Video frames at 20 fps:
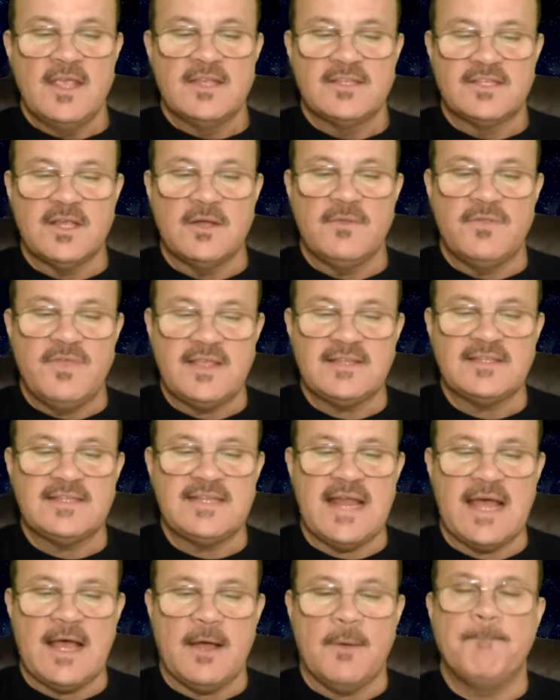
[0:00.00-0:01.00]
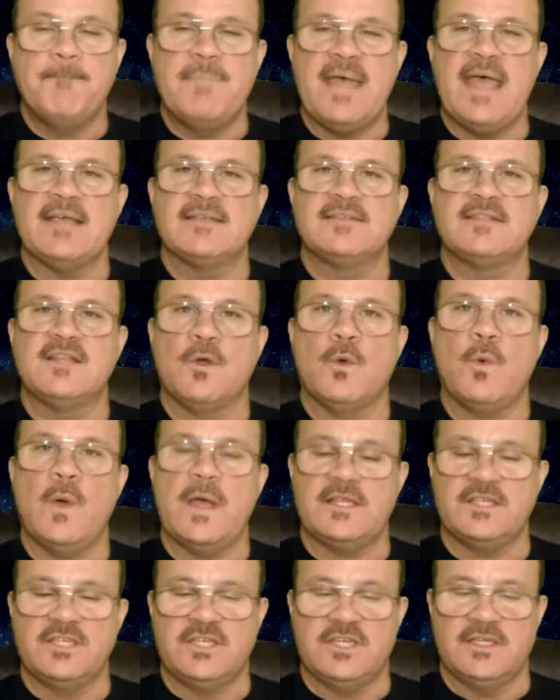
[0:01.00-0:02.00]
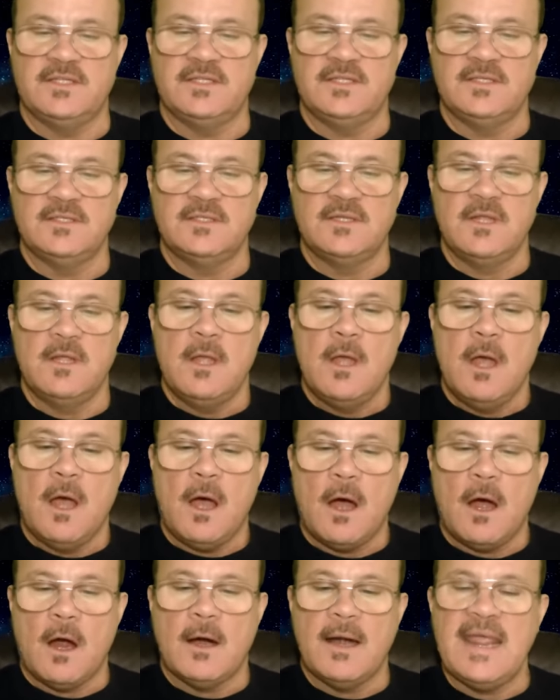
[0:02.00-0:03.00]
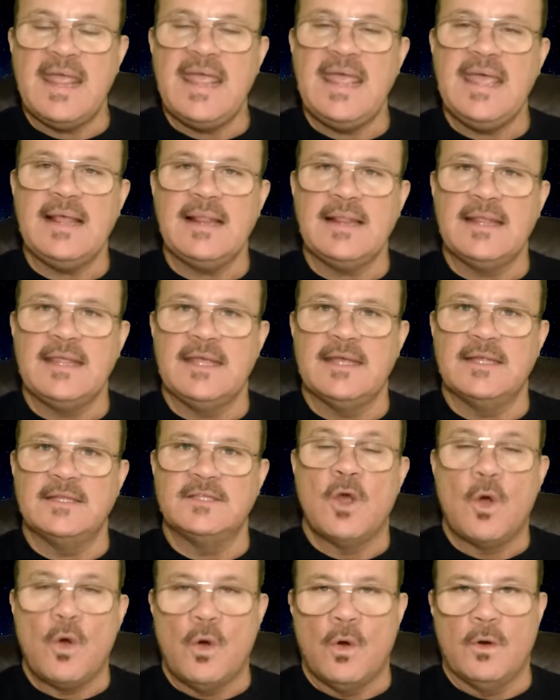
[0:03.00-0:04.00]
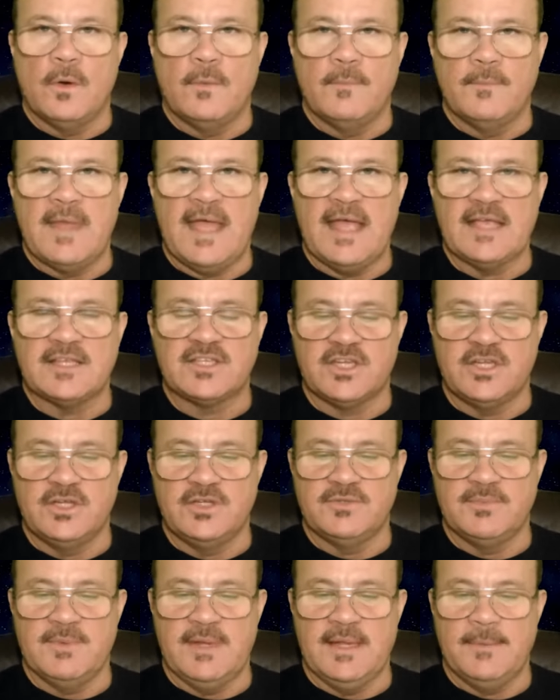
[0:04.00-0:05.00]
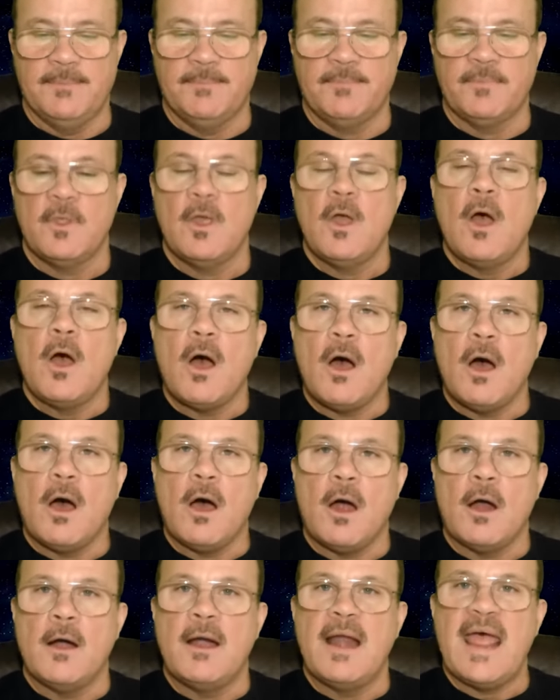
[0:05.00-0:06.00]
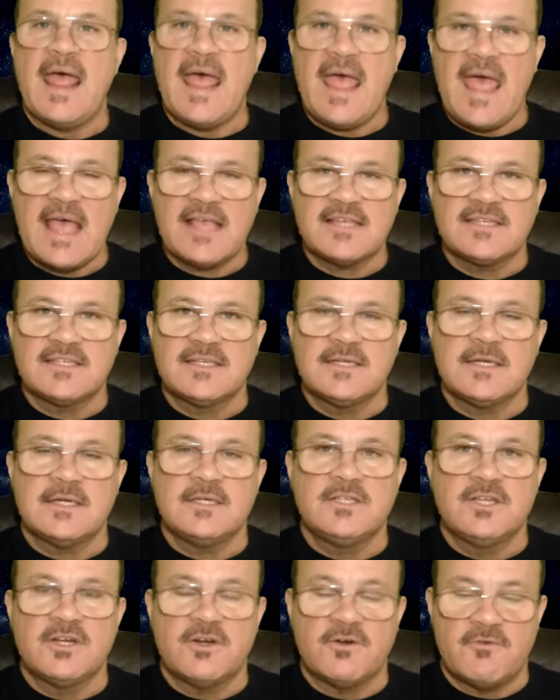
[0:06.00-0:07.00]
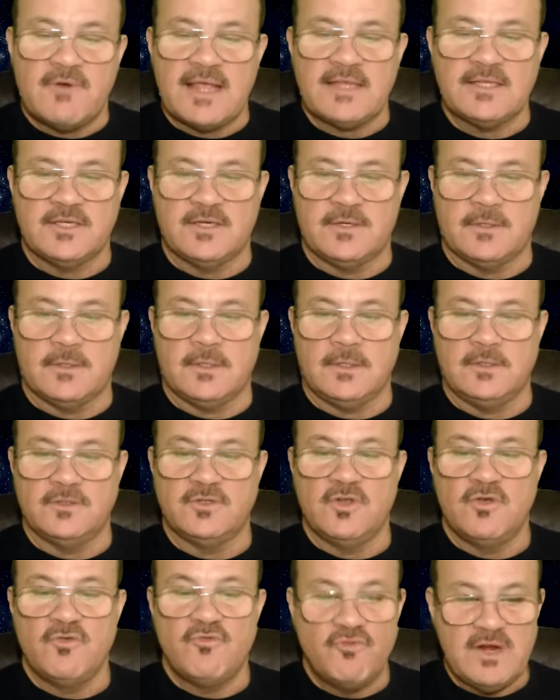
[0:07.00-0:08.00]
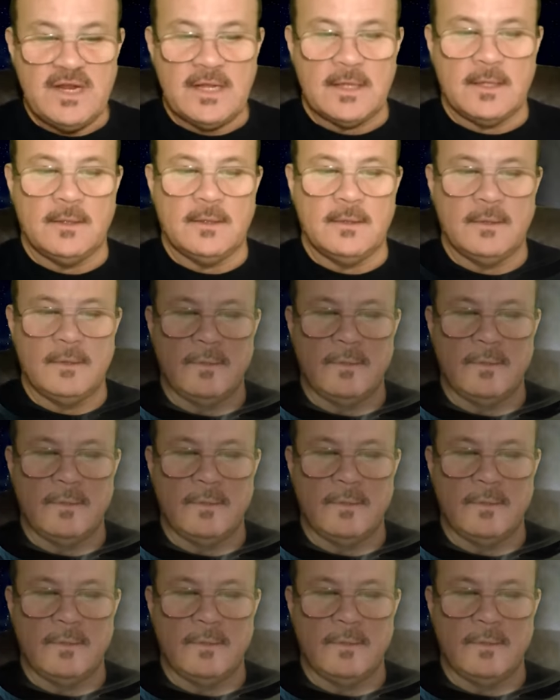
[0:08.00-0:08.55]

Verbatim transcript: So this now begs the question, are aliens, or excuse me, are extraterrestrials real?